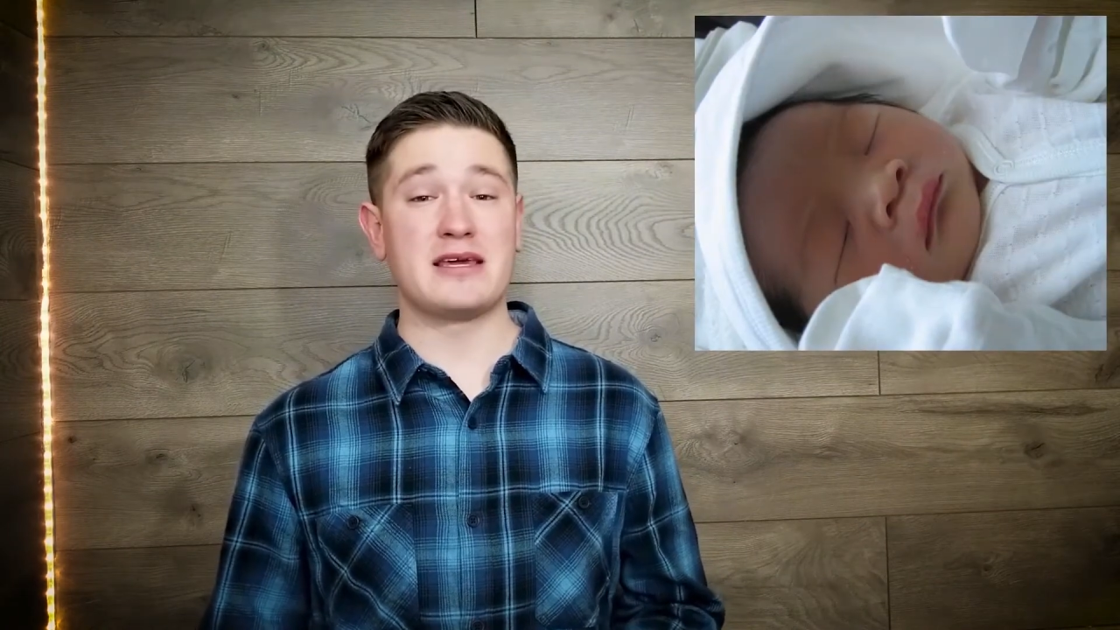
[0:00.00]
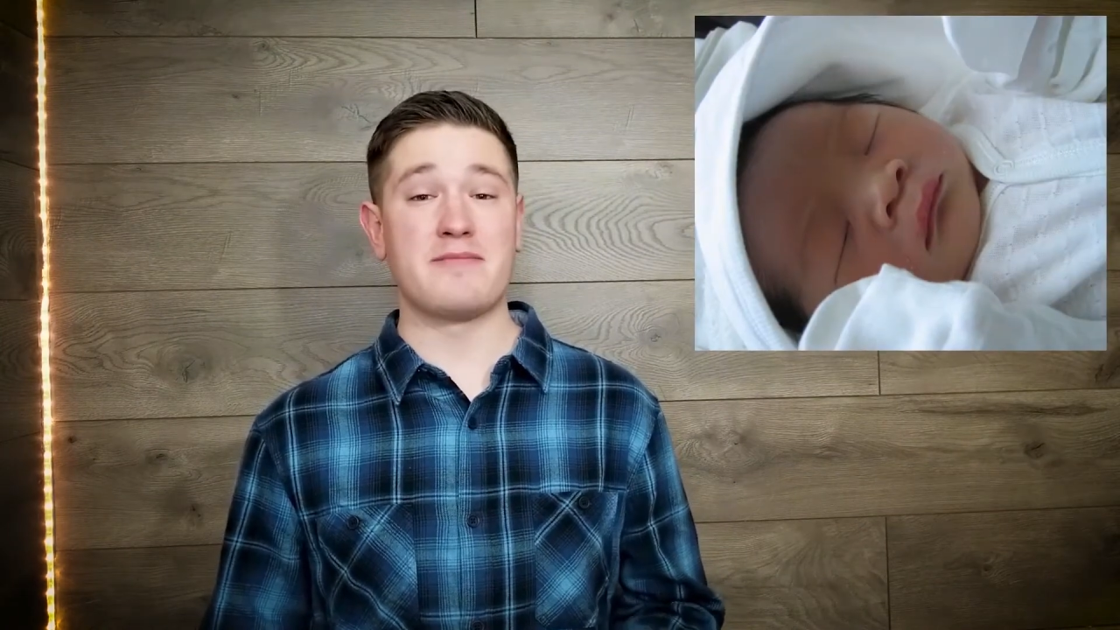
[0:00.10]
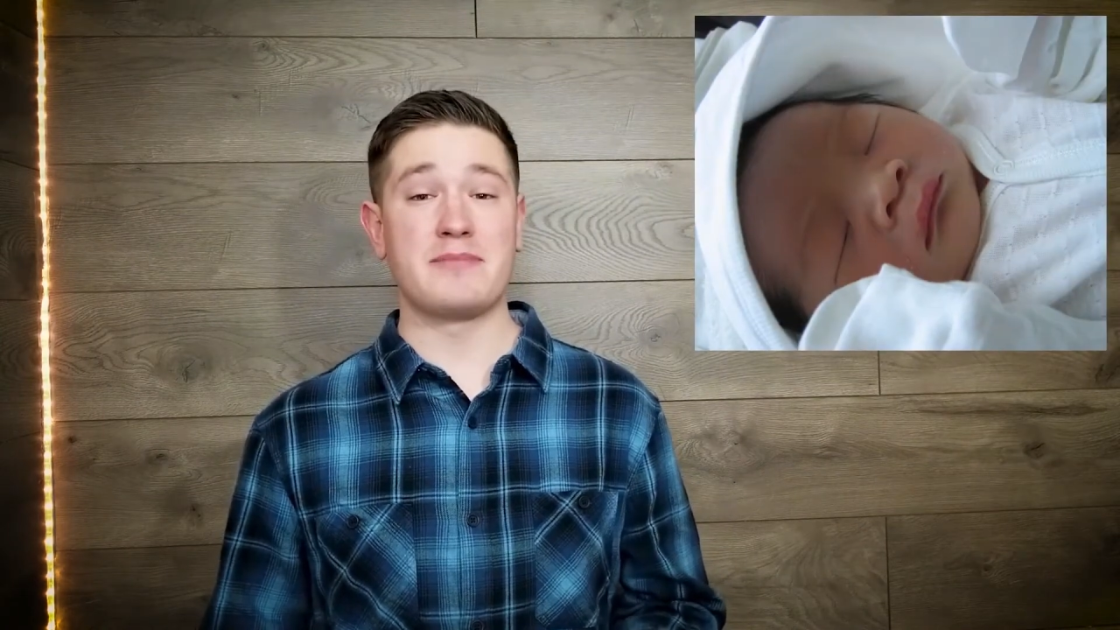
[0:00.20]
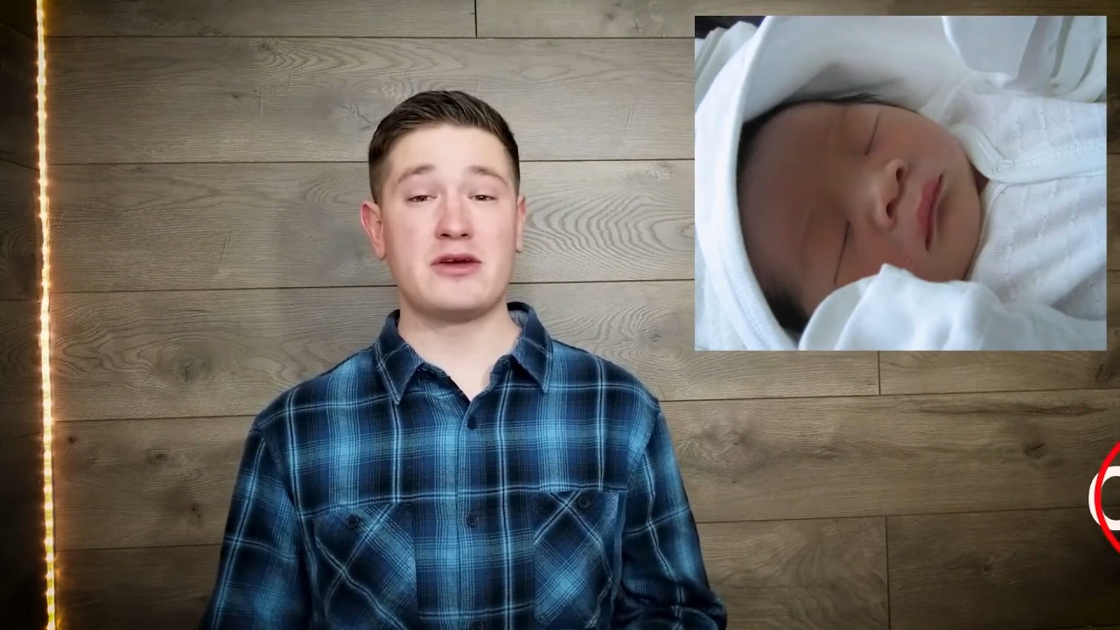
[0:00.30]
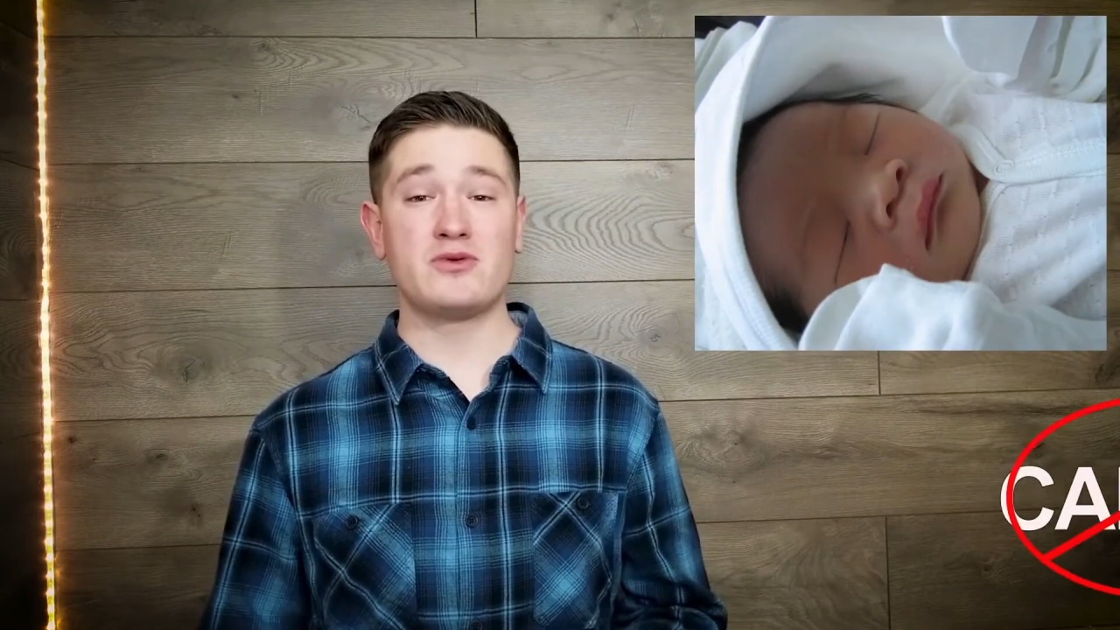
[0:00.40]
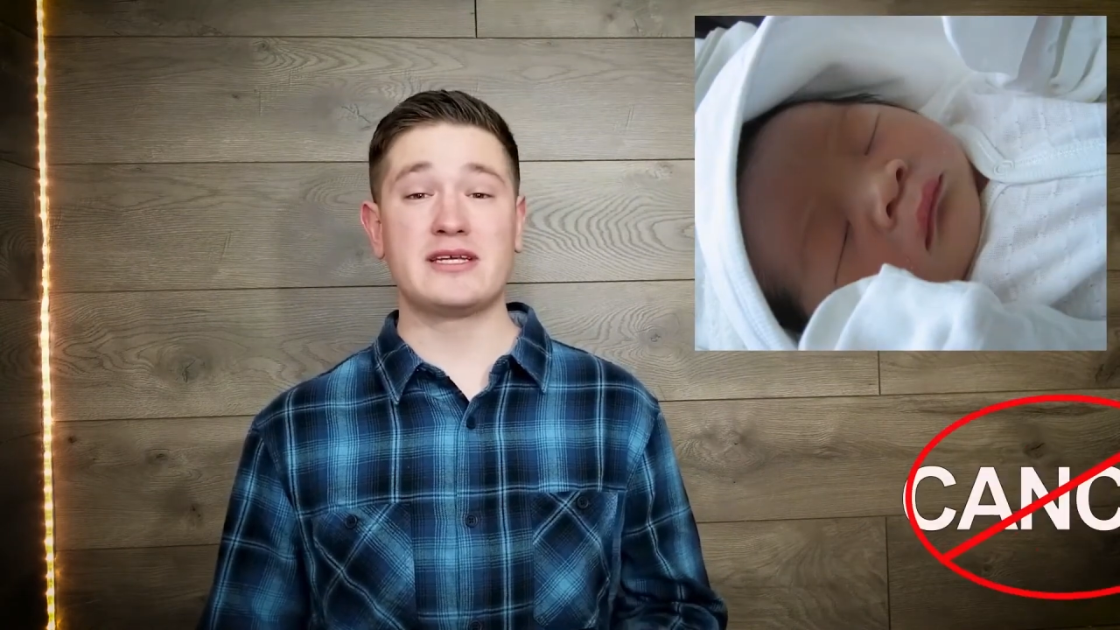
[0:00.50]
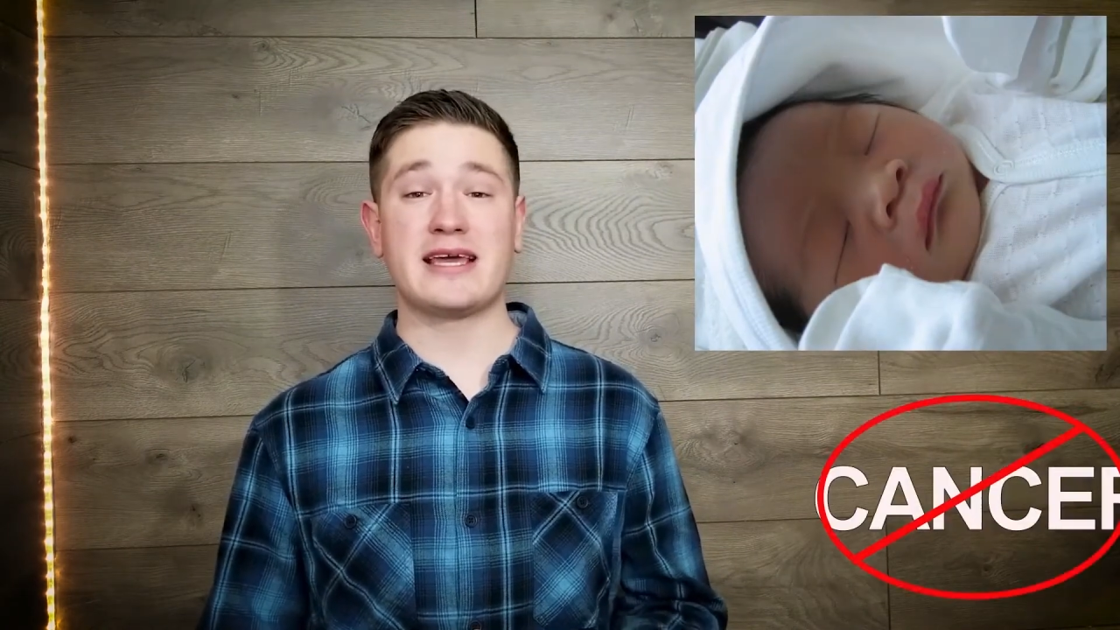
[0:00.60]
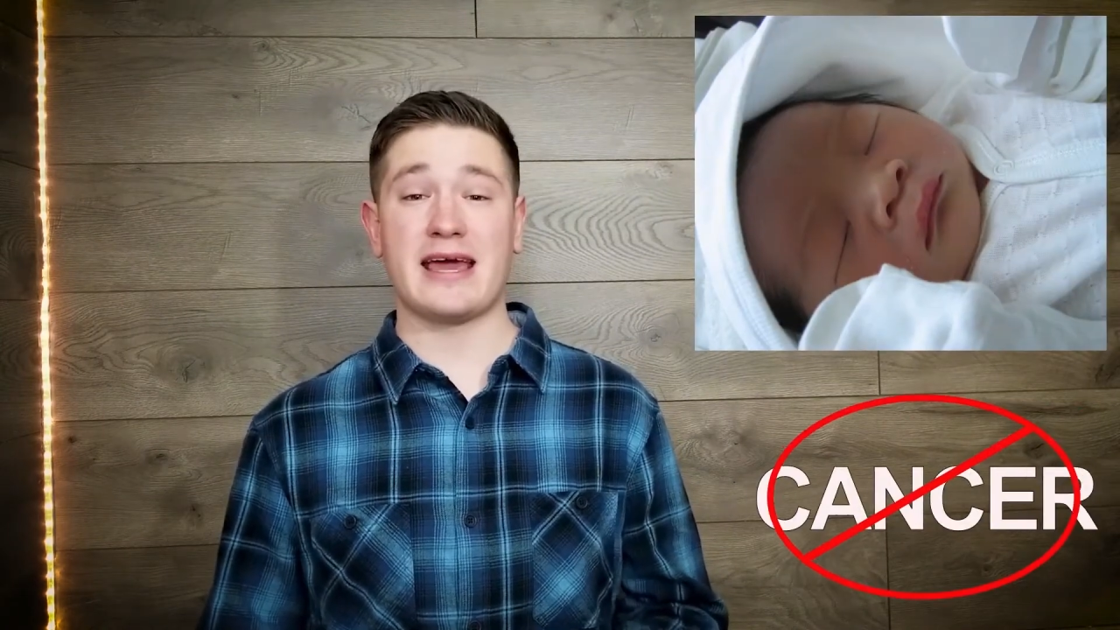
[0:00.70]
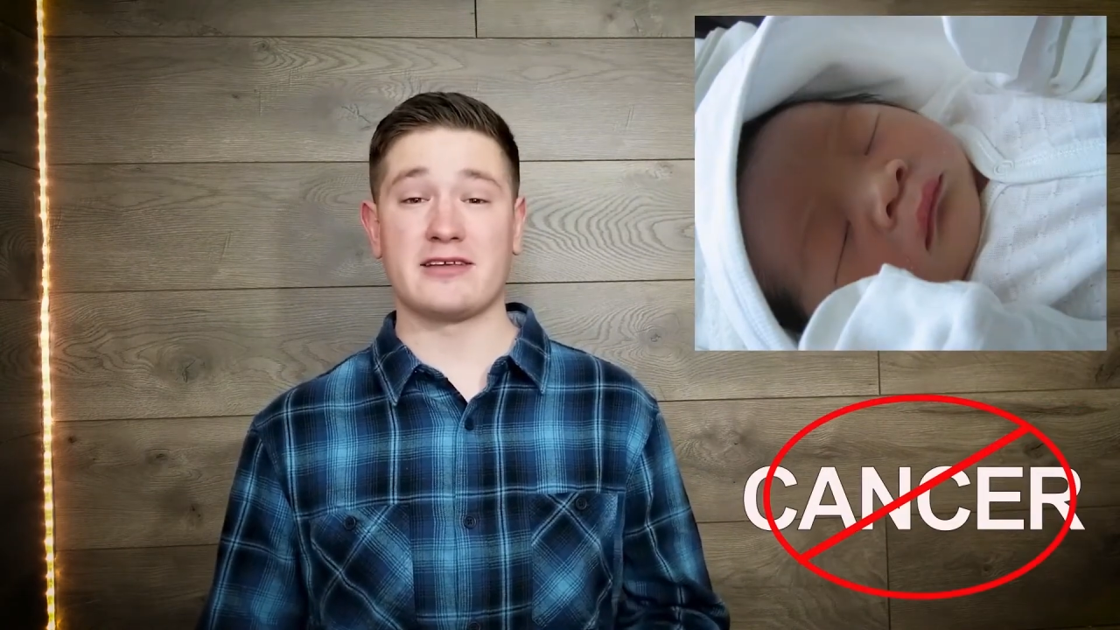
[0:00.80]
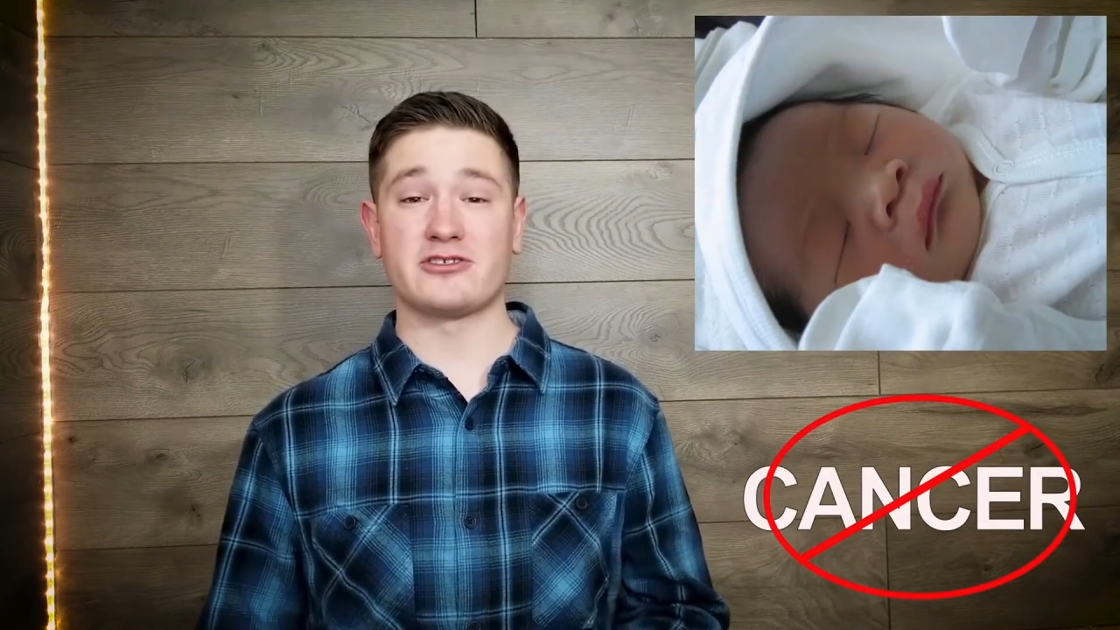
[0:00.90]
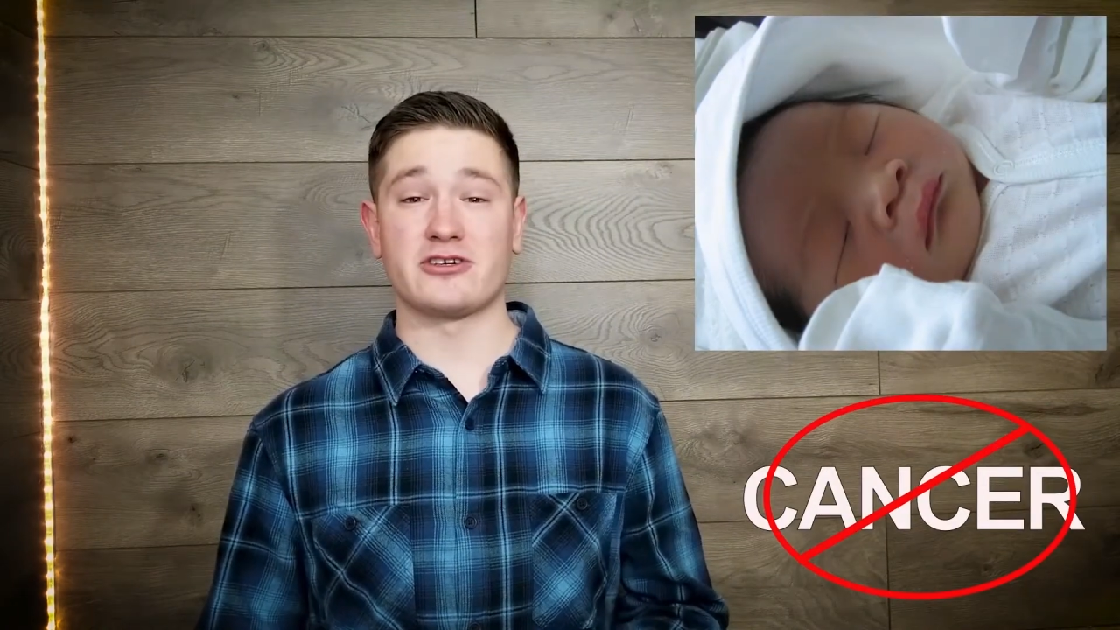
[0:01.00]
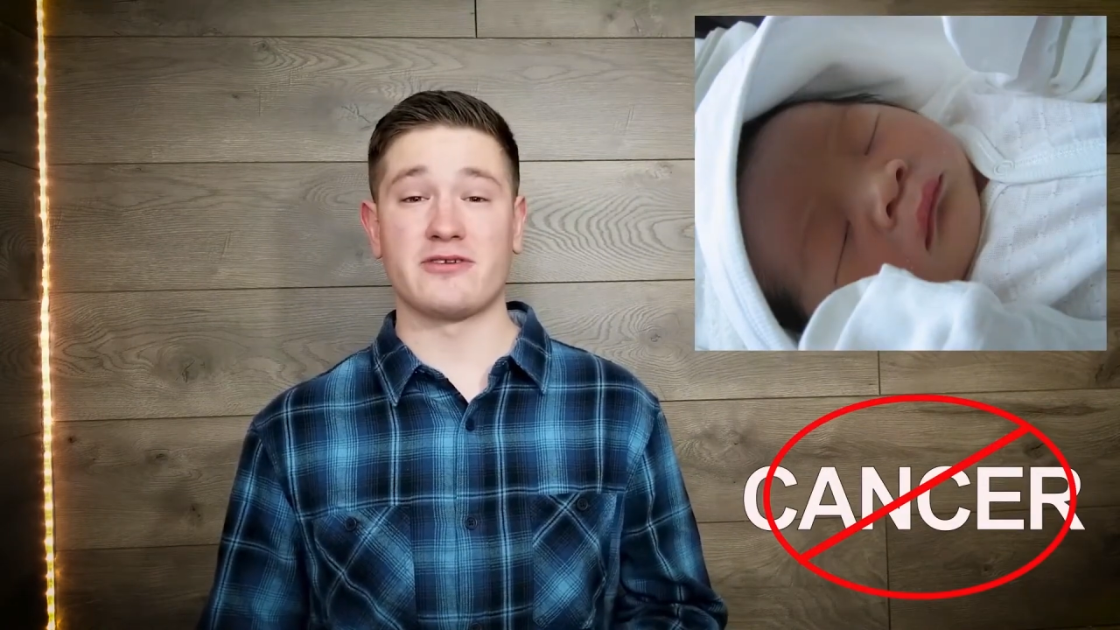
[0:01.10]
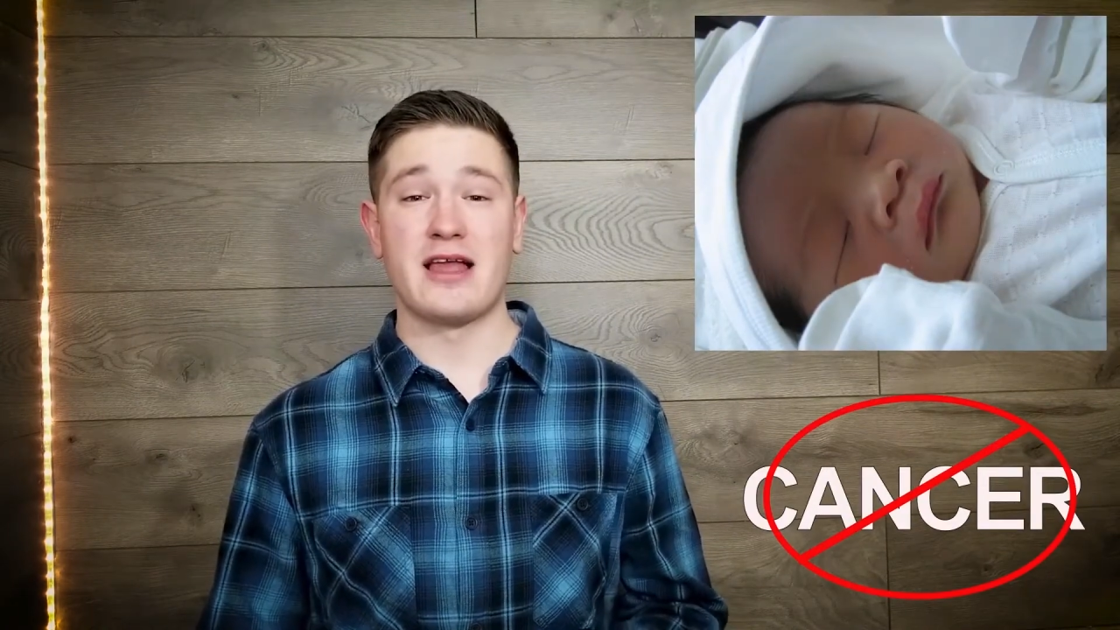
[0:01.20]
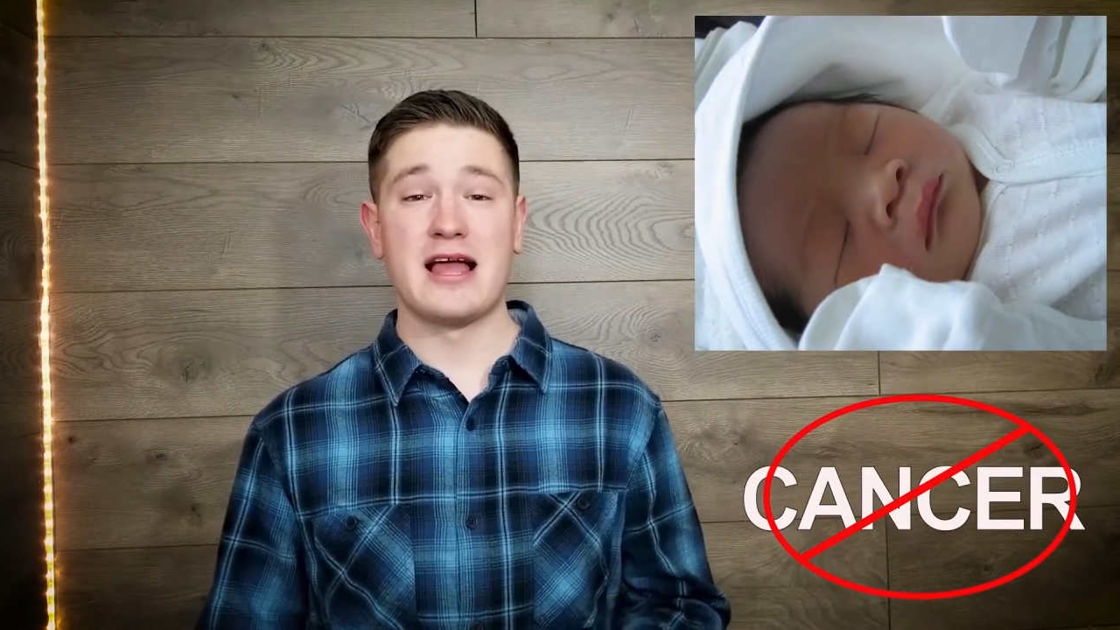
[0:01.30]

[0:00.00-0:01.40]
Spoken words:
immune to cancer.